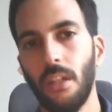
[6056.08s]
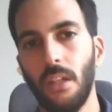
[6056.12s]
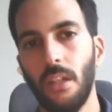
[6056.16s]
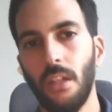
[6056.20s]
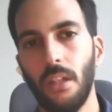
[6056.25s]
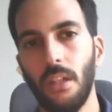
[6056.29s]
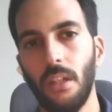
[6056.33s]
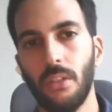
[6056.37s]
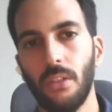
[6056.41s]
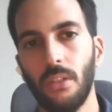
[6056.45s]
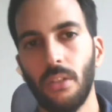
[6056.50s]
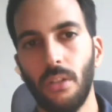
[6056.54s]

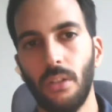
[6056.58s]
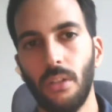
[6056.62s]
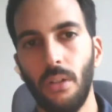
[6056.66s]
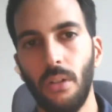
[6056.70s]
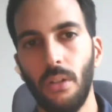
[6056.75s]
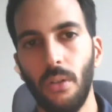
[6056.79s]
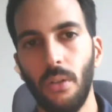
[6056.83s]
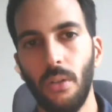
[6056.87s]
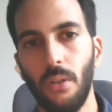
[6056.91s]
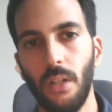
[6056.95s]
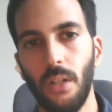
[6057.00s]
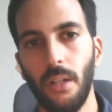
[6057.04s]

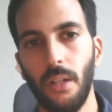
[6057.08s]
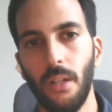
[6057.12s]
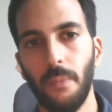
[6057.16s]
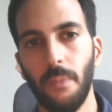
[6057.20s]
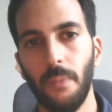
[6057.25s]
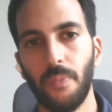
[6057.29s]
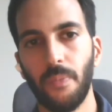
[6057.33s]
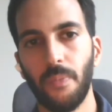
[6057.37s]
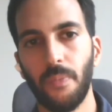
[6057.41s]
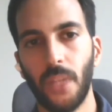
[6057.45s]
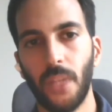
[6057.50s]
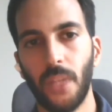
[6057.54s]
So
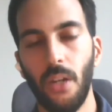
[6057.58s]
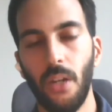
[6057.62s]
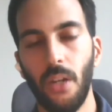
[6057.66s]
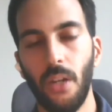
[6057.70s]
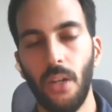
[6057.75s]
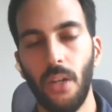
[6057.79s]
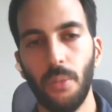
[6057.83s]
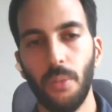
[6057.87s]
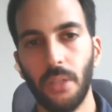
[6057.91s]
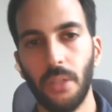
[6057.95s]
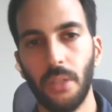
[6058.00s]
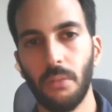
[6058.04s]
I
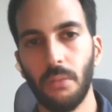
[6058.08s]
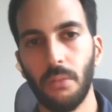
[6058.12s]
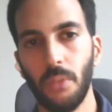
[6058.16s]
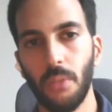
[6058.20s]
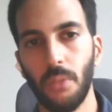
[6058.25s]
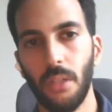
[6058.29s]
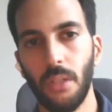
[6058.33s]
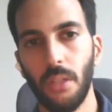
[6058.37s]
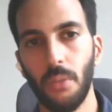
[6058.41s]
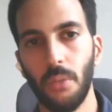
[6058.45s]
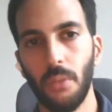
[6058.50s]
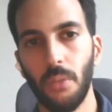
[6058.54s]
hope that
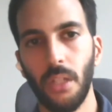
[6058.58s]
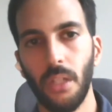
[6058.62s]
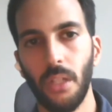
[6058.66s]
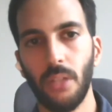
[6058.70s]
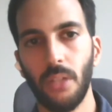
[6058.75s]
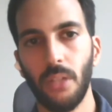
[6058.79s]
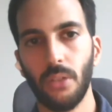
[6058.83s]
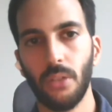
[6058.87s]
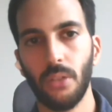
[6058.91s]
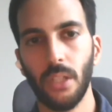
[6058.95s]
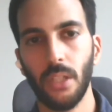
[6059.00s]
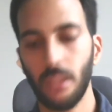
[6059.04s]
we enter
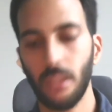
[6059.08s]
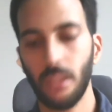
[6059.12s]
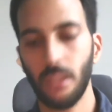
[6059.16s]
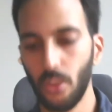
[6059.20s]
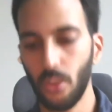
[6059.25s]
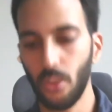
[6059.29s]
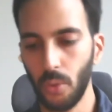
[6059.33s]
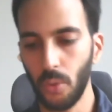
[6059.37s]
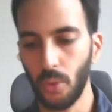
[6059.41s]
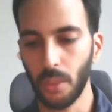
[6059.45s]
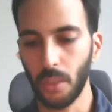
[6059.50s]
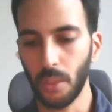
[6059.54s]
that stage
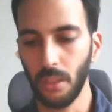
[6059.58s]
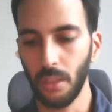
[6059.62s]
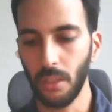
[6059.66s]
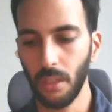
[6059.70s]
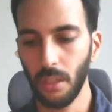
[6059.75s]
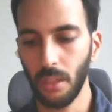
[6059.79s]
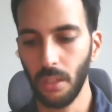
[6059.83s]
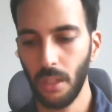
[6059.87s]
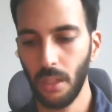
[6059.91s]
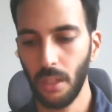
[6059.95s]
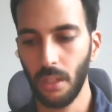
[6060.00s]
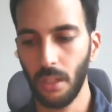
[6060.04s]
where we can
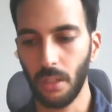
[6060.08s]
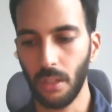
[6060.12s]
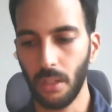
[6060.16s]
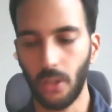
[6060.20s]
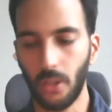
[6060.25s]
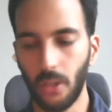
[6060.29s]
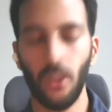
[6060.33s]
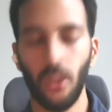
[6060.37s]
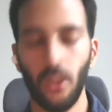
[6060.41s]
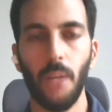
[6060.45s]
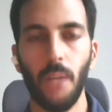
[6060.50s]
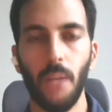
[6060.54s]

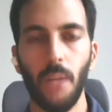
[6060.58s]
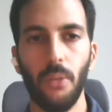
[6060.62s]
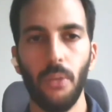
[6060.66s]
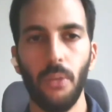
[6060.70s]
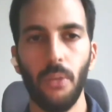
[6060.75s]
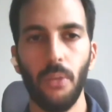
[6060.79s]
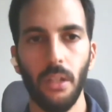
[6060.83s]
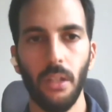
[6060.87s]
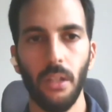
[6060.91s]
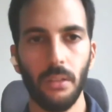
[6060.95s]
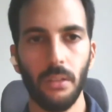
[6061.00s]
collaborate